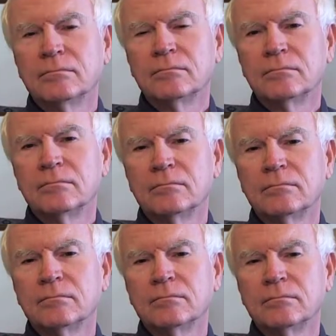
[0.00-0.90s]

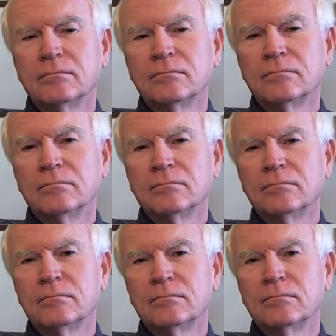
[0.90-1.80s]

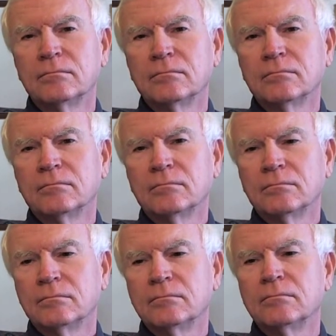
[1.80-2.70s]

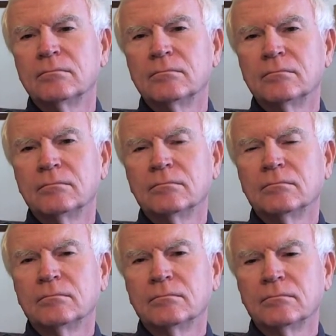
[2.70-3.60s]

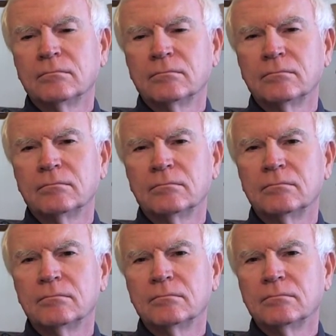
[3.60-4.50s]

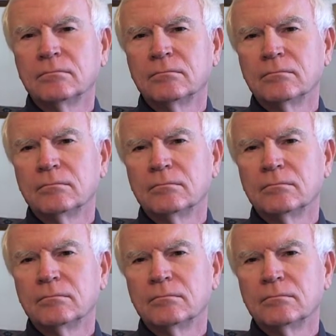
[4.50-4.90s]
The person shown says nothing.